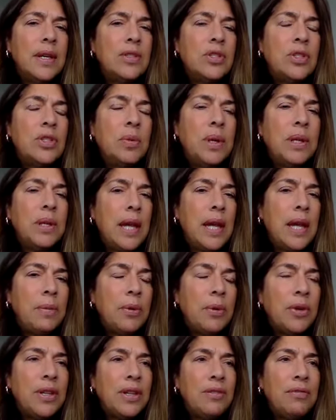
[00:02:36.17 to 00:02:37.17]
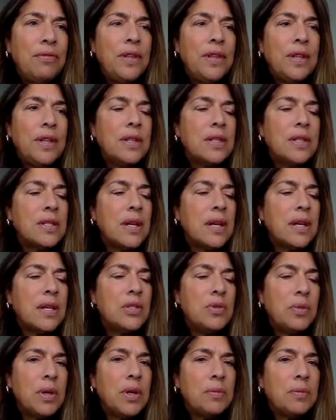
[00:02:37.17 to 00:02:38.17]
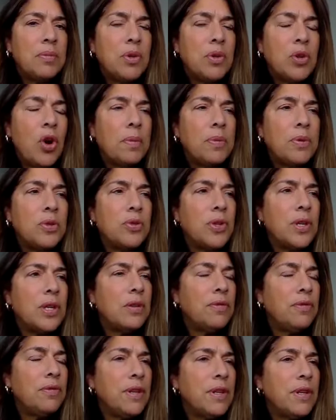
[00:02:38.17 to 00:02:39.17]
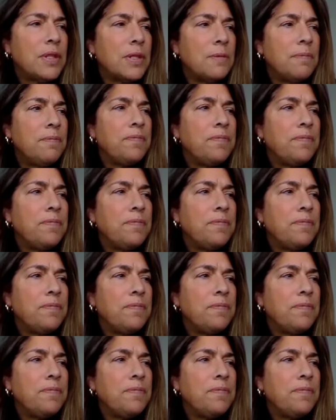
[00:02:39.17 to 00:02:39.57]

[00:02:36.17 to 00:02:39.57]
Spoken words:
doing labor in the fields, doing carpentry in the fields.